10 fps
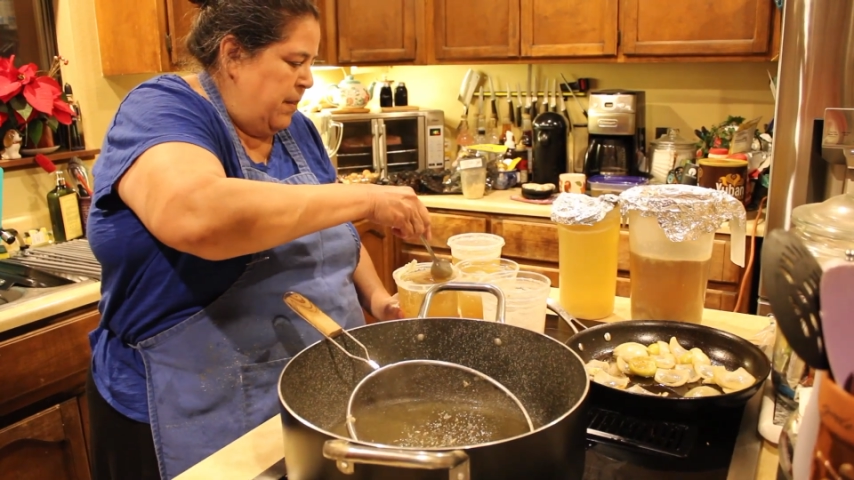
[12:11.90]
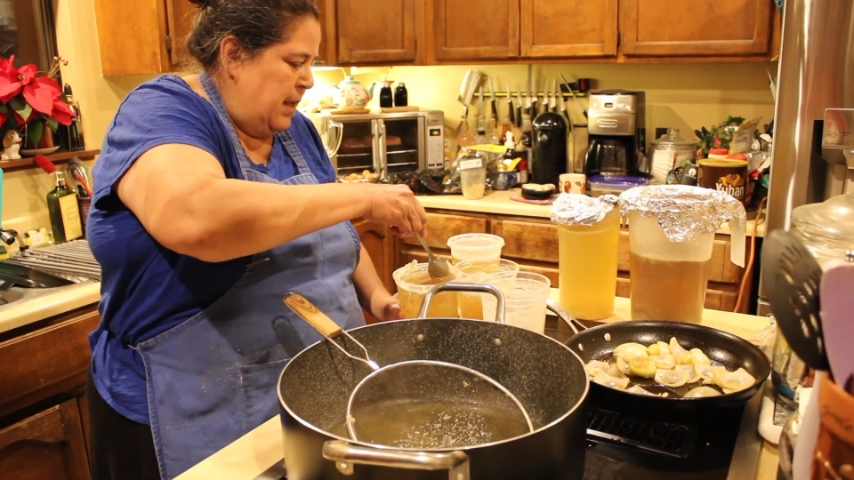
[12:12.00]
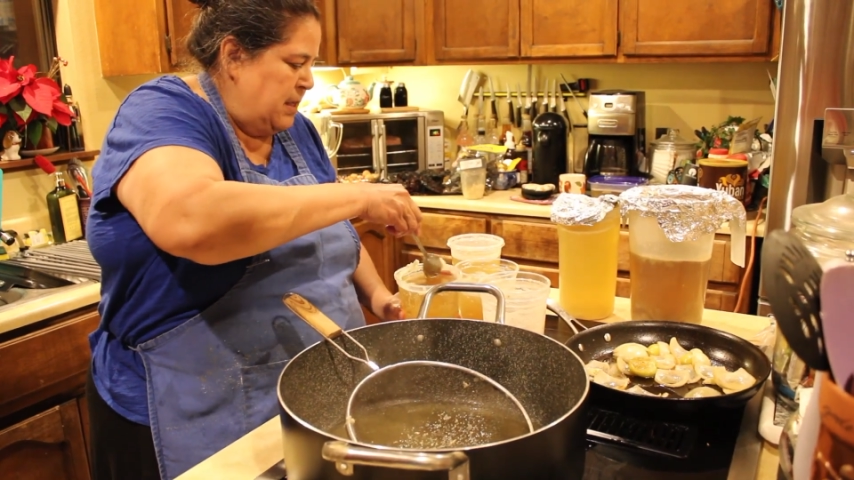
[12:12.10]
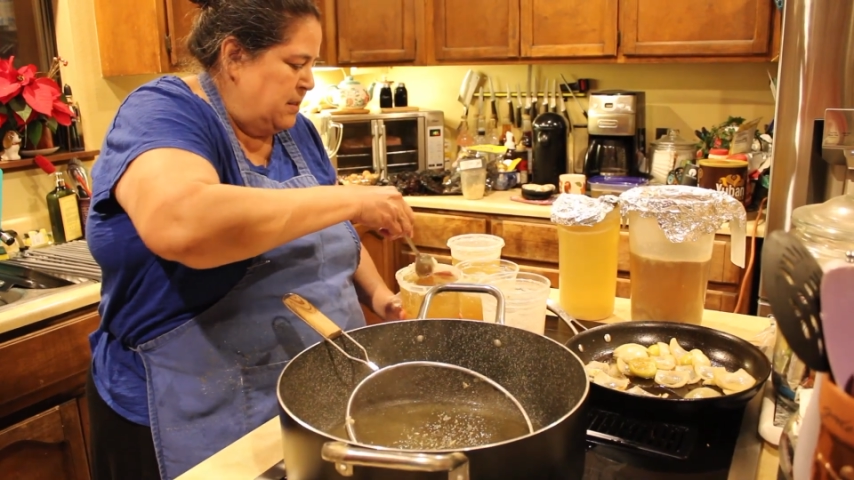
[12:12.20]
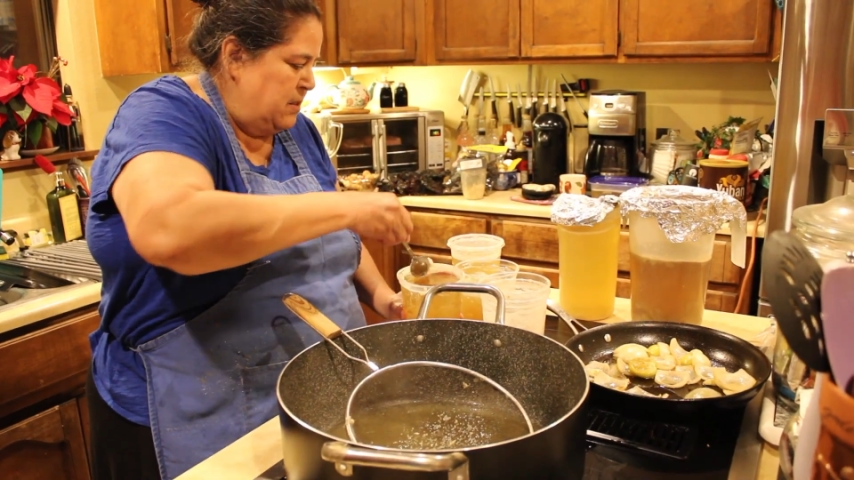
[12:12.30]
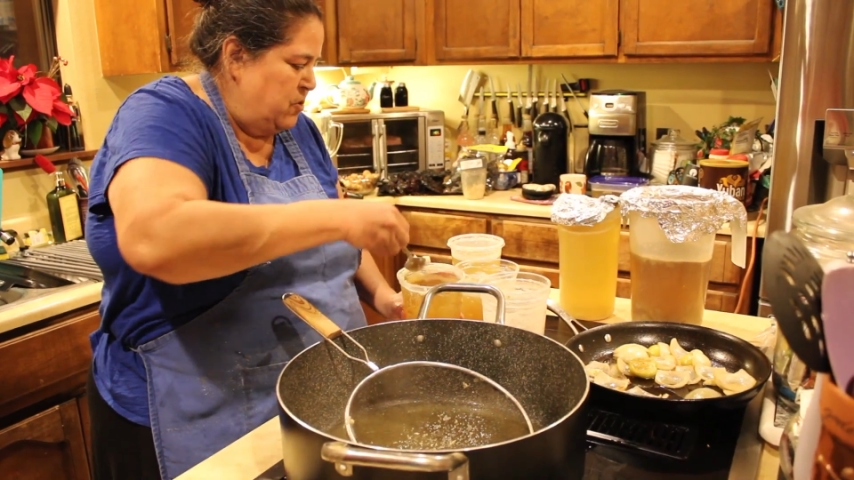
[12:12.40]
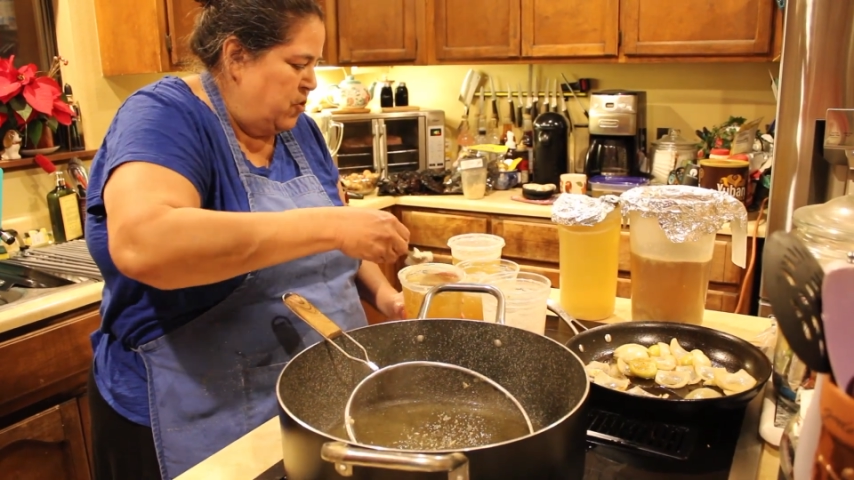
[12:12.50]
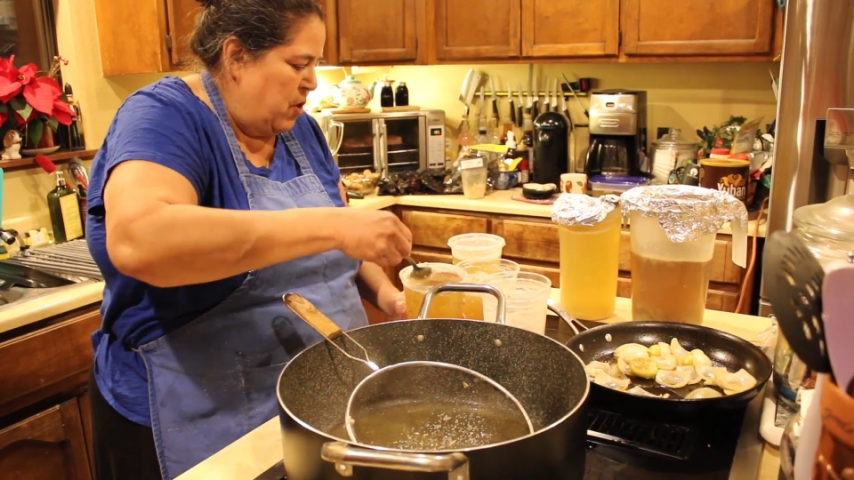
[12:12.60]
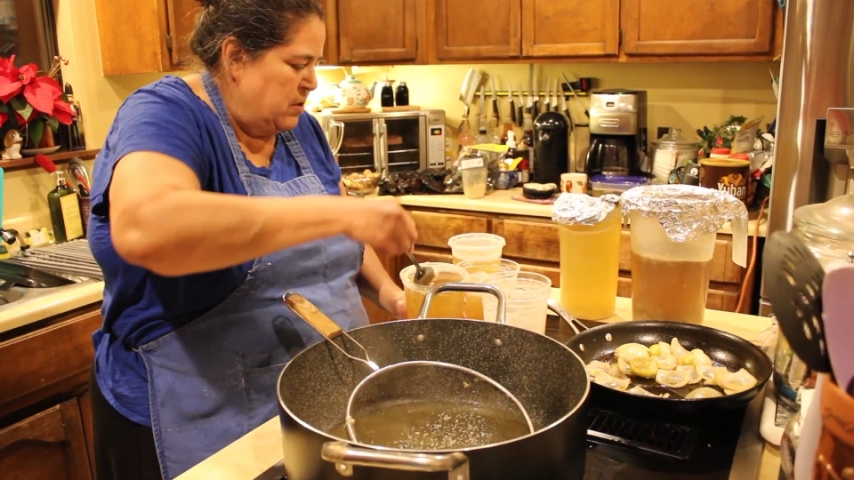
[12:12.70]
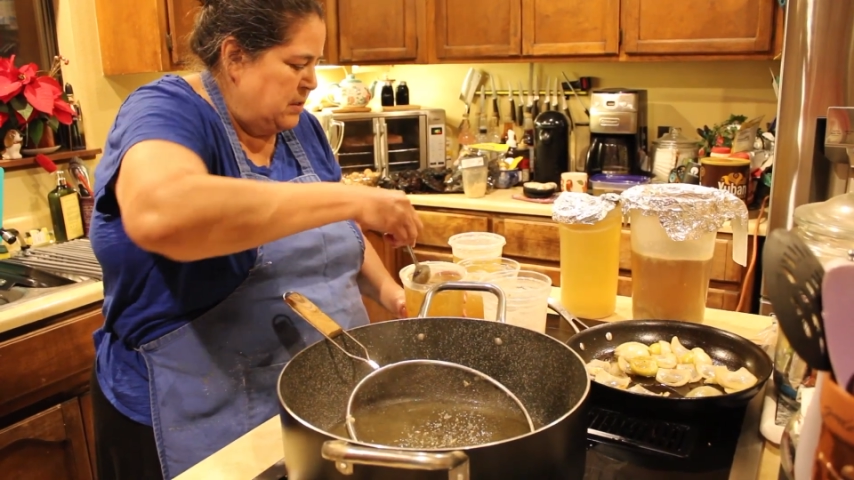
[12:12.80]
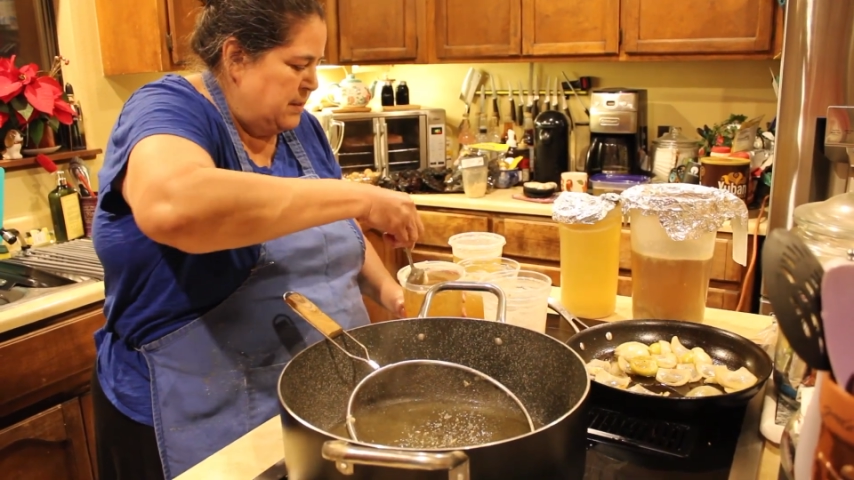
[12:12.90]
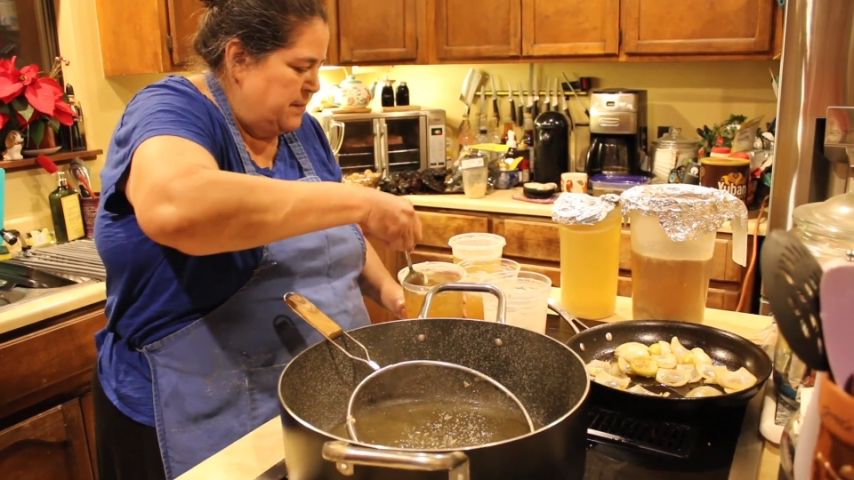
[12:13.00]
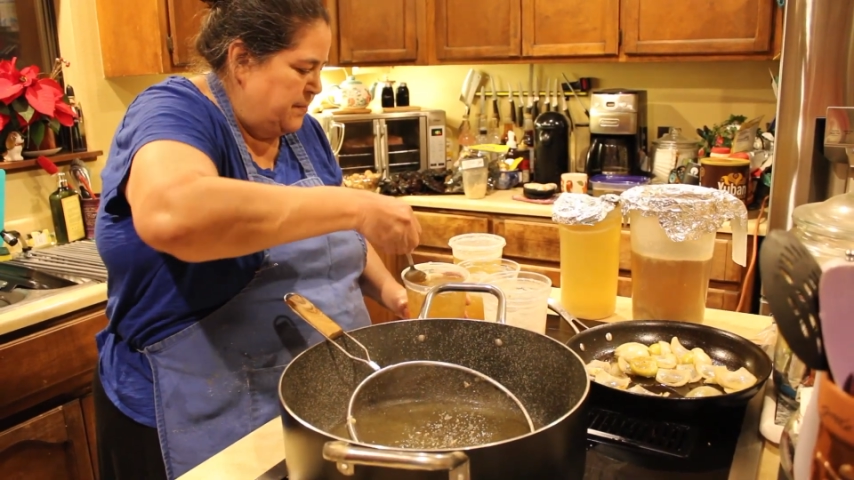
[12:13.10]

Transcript: excess jars,